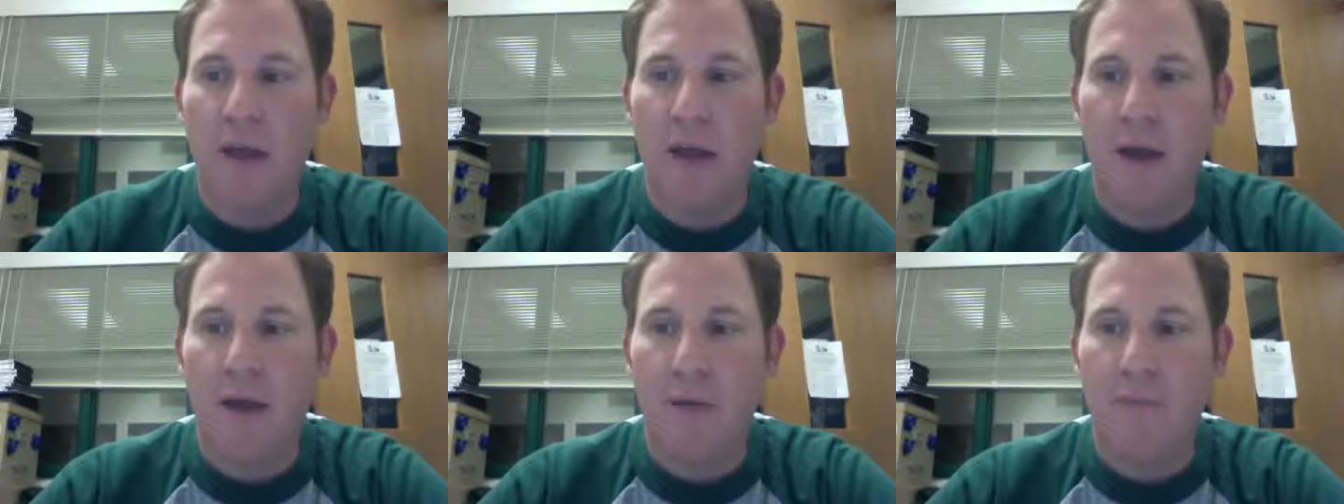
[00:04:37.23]

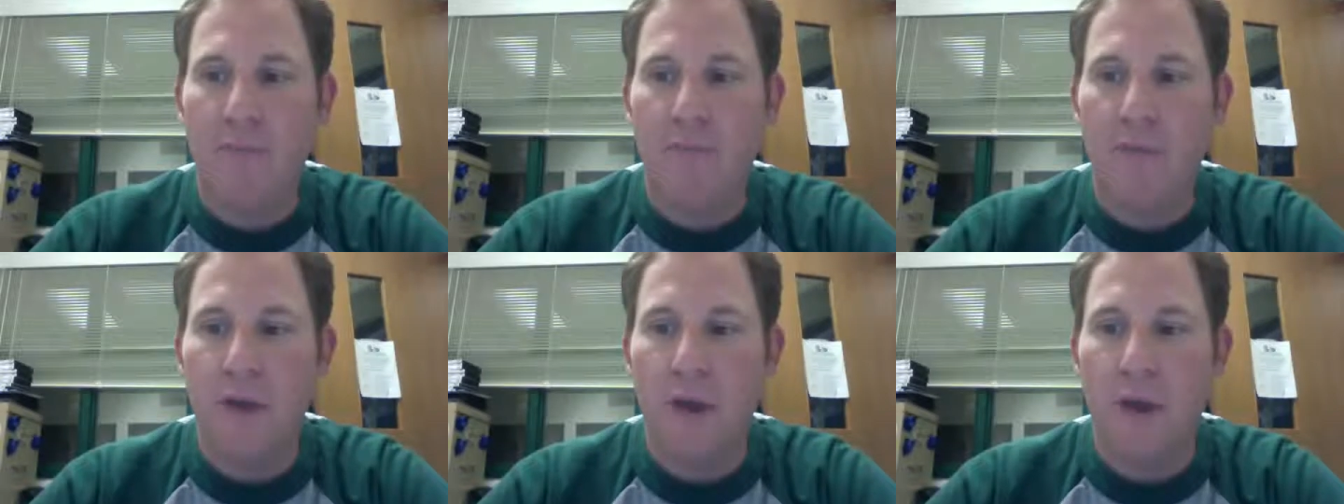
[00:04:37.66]

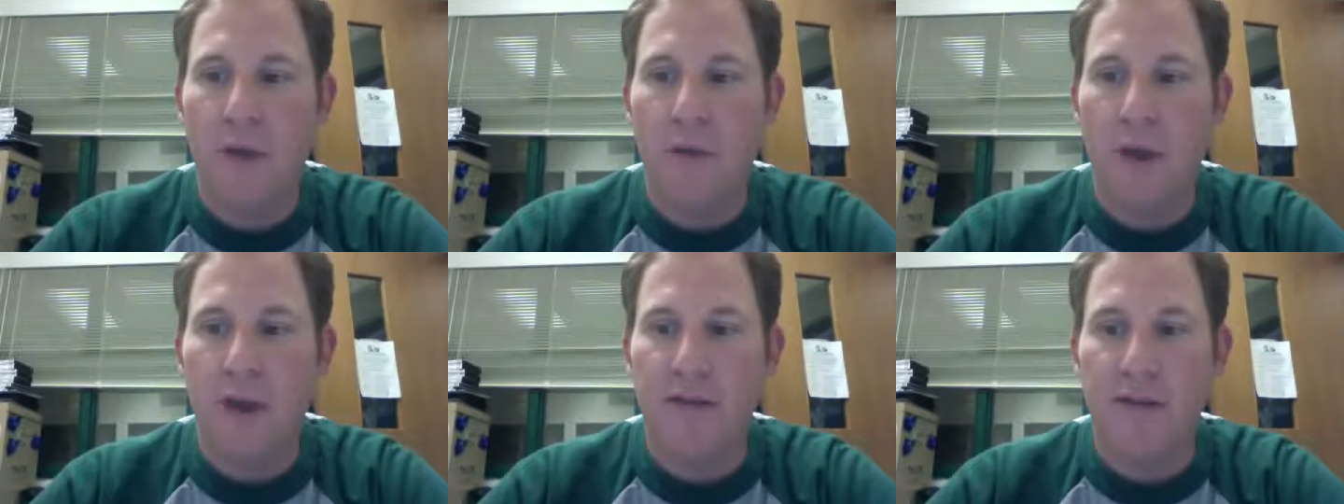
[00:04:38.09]

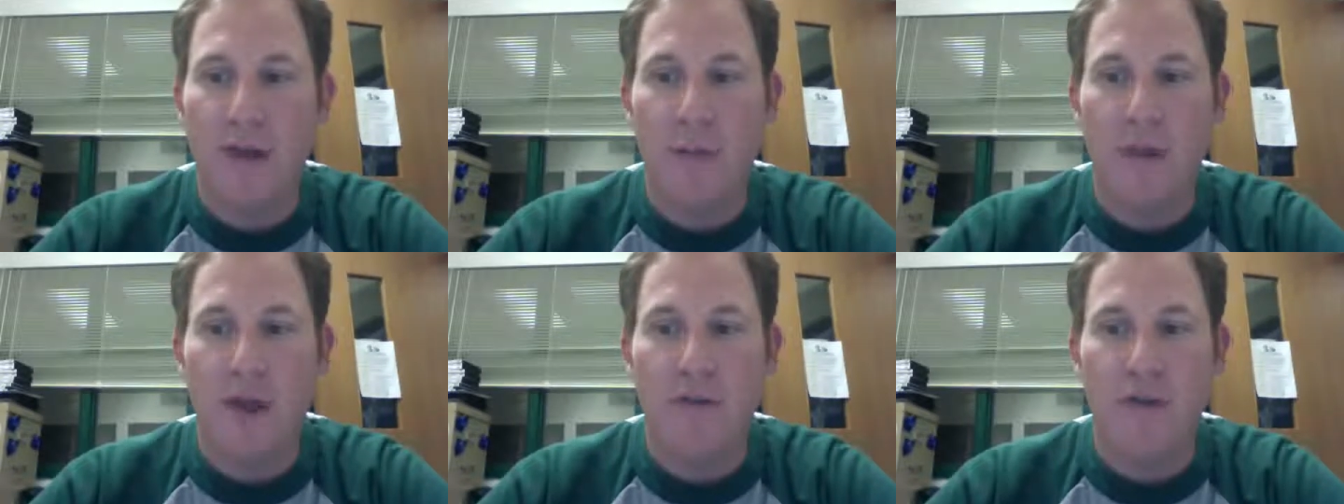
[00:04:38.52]
He's
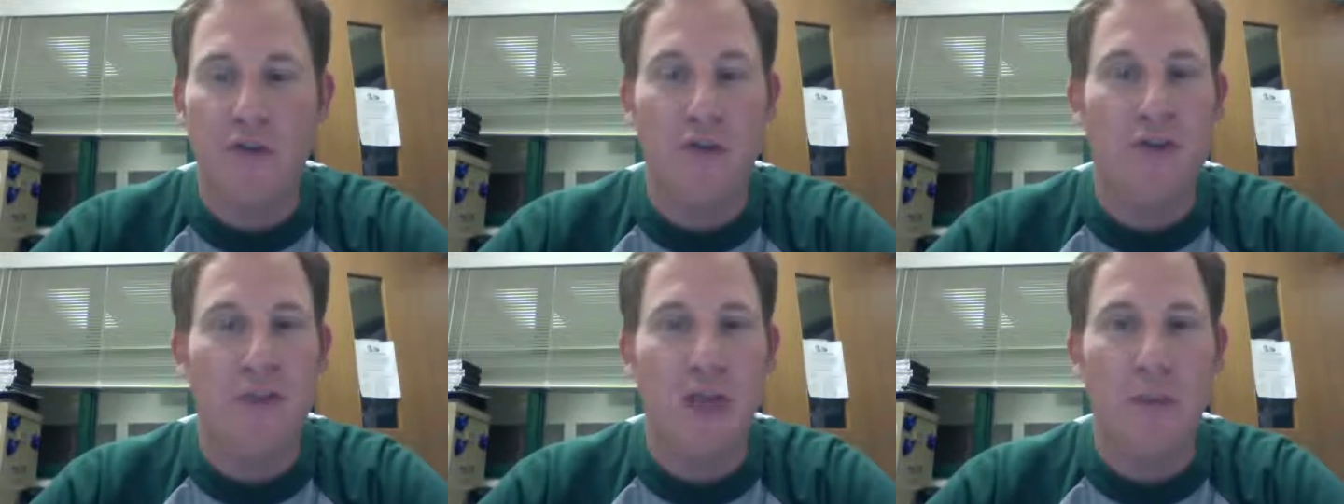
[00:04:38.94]
coming off a
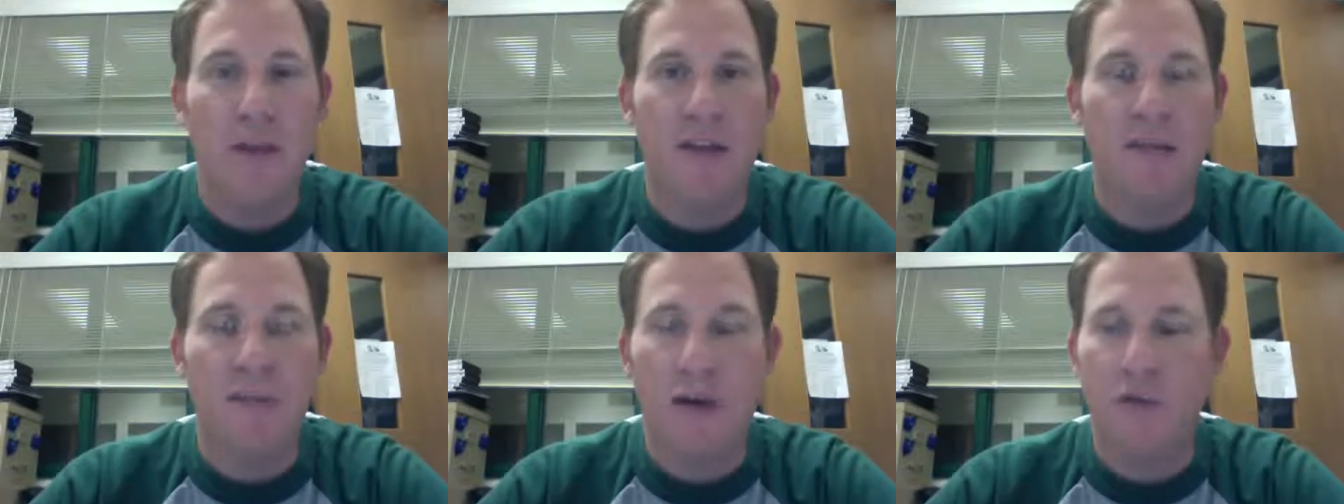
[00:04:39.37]
huge
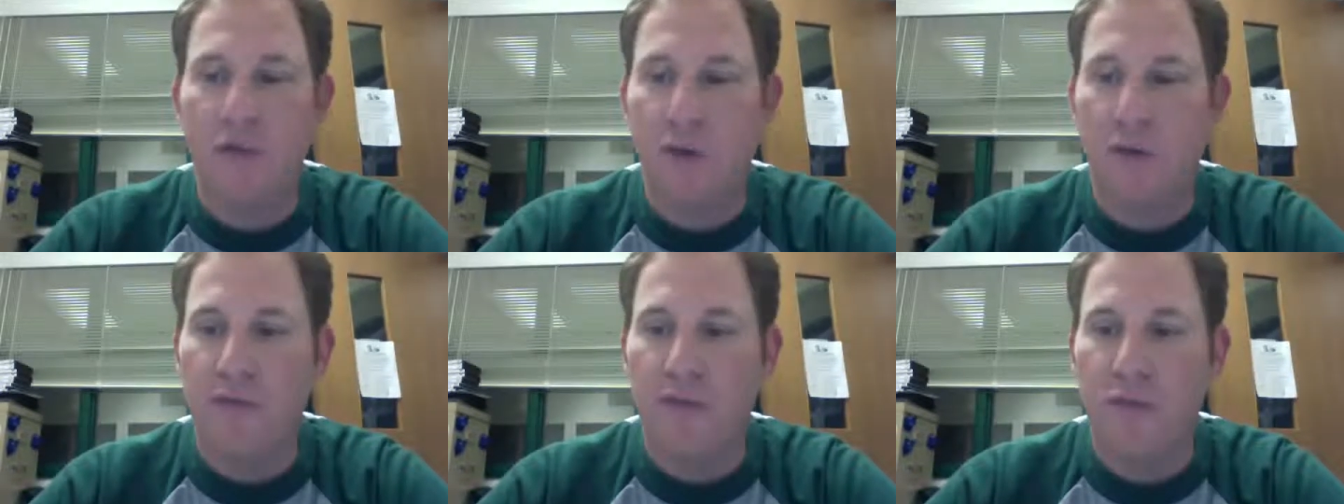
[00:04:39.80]
game against
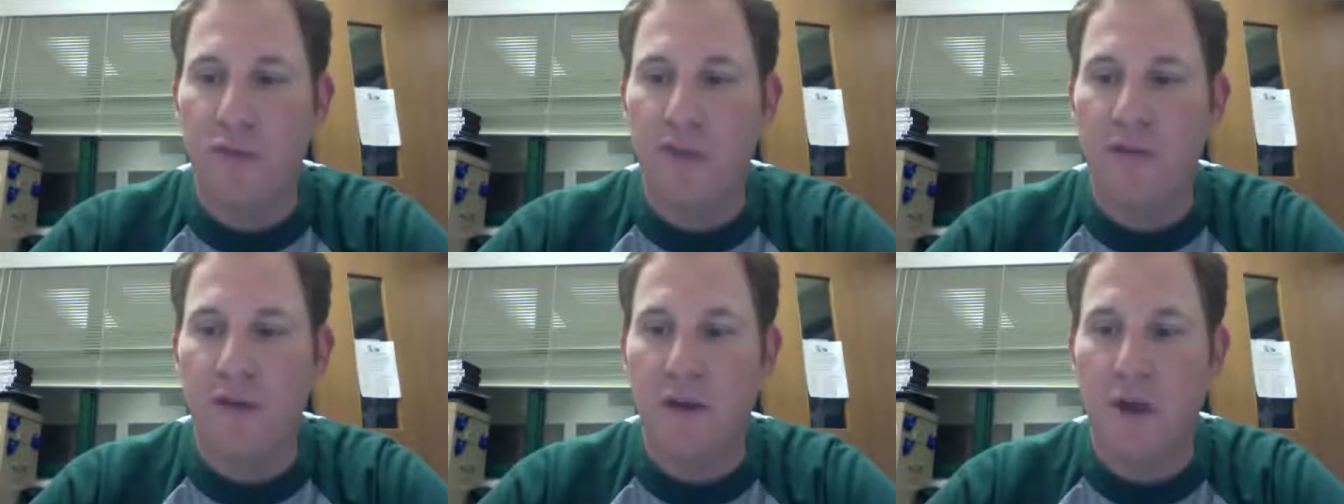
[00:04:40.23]
Buffalo a
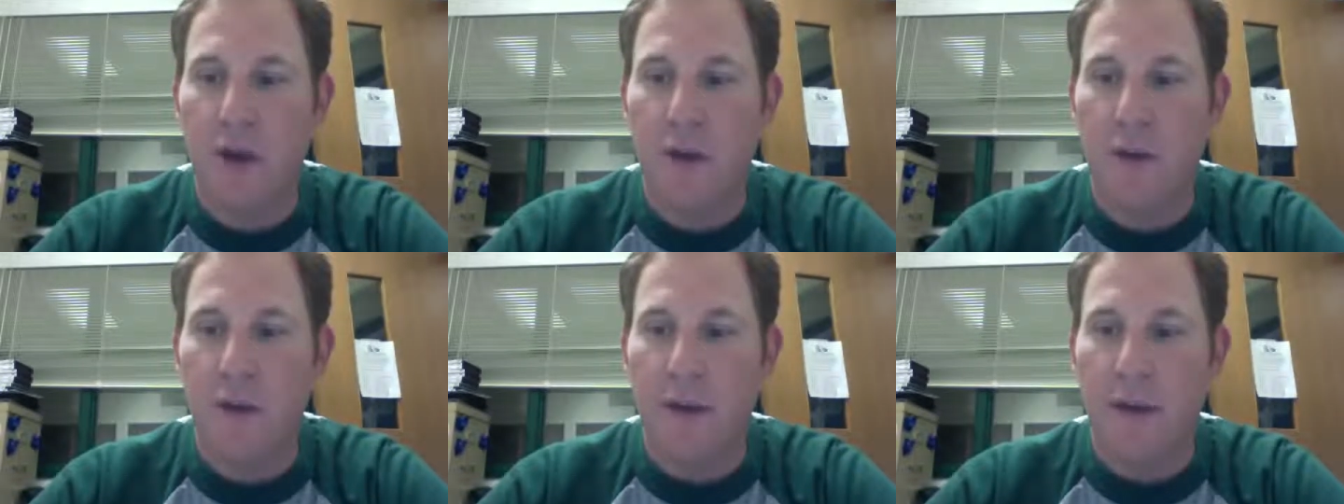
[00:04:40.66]
few weeks
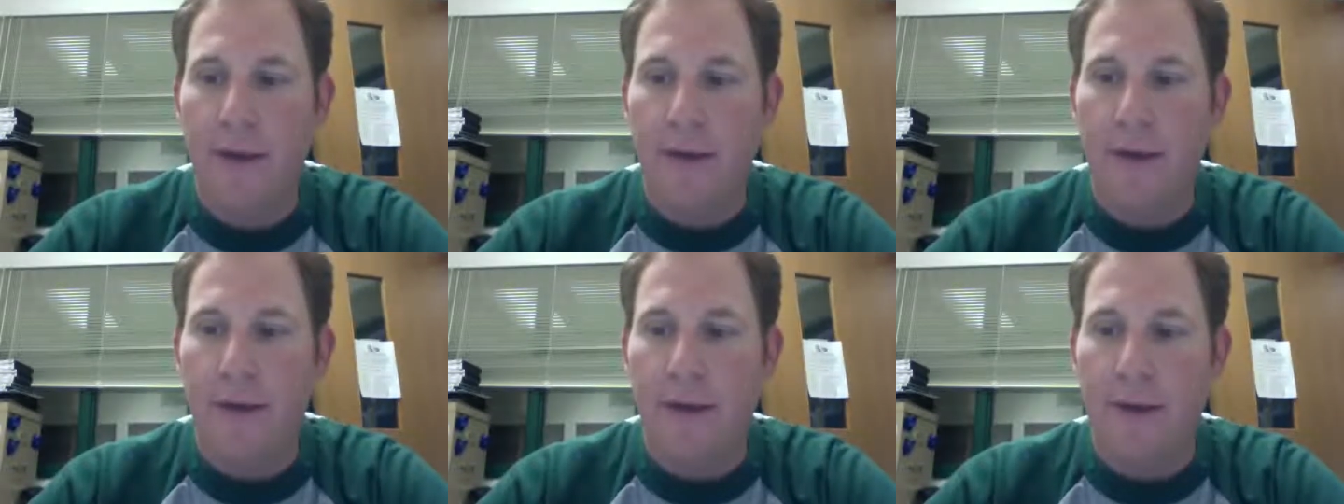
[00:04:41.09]
ago,
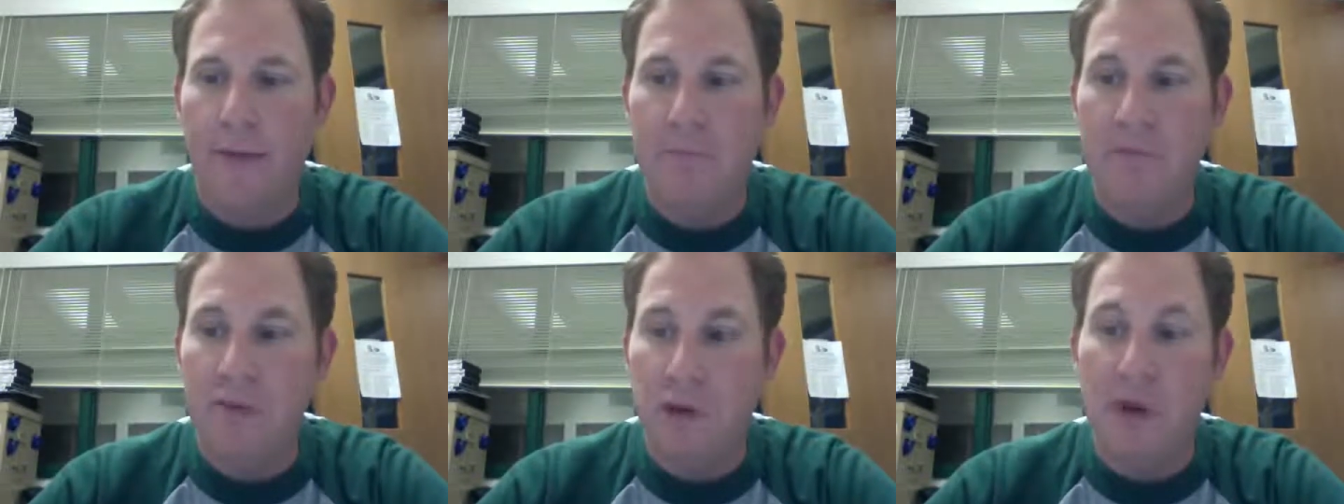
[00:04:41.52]

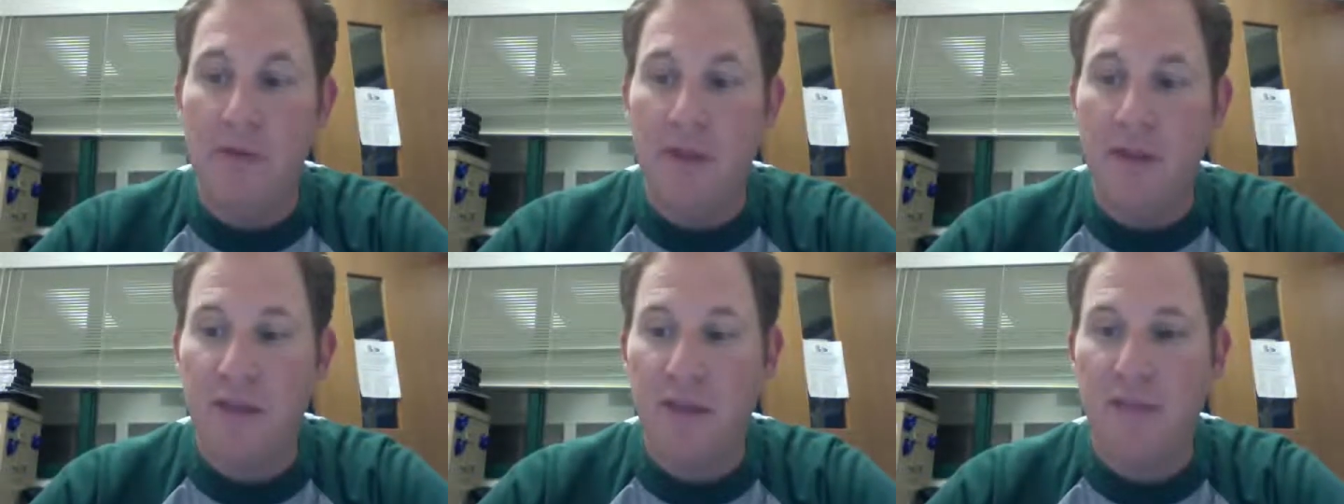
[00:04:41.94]
so
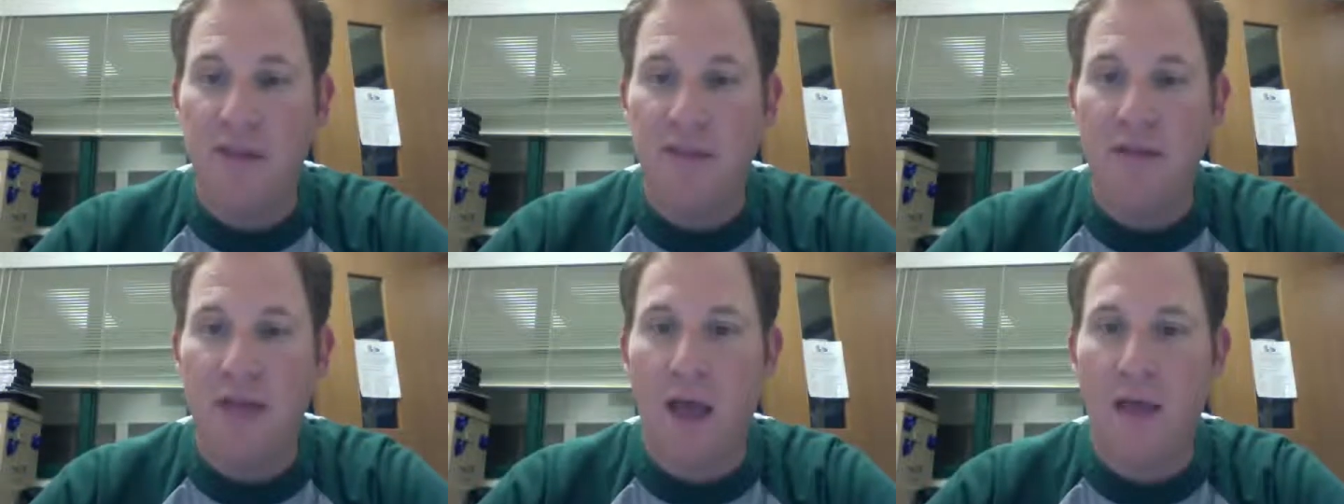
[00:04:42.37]
I think that's
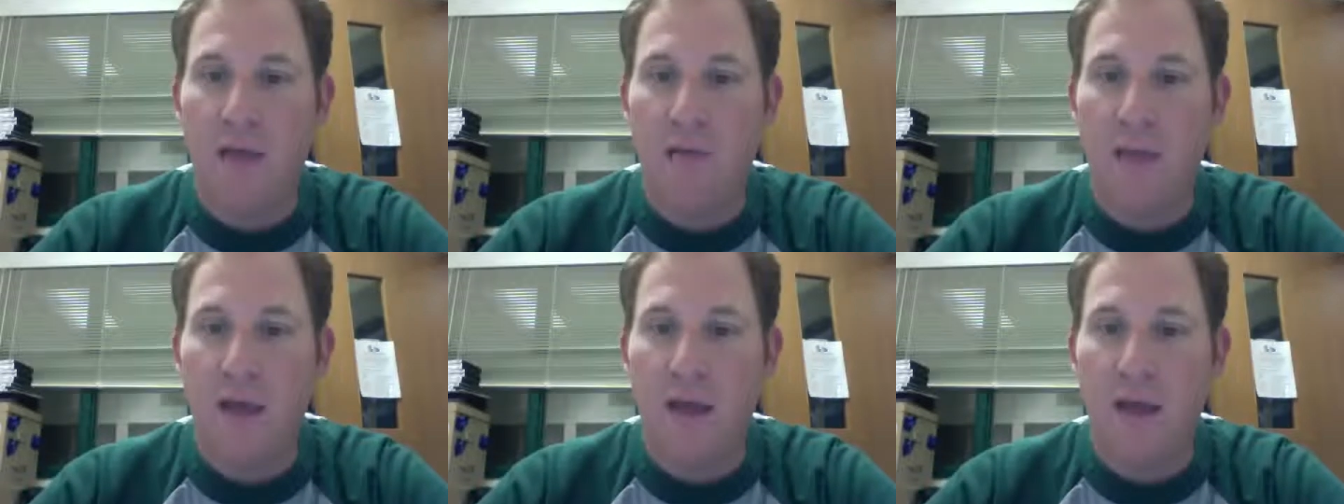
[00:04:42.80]
been a
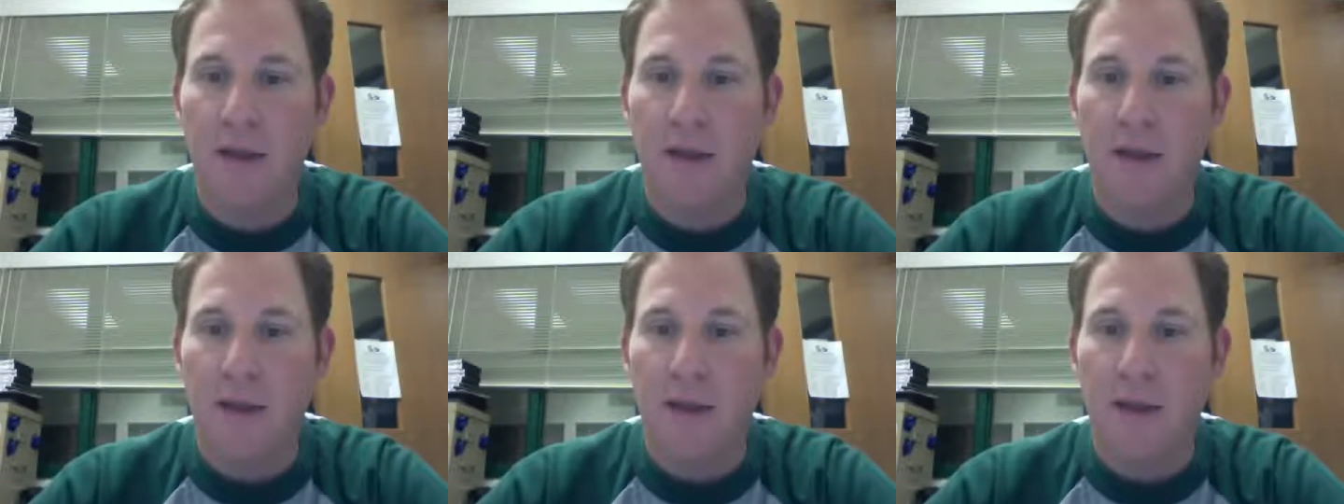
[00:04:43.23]
solid pick.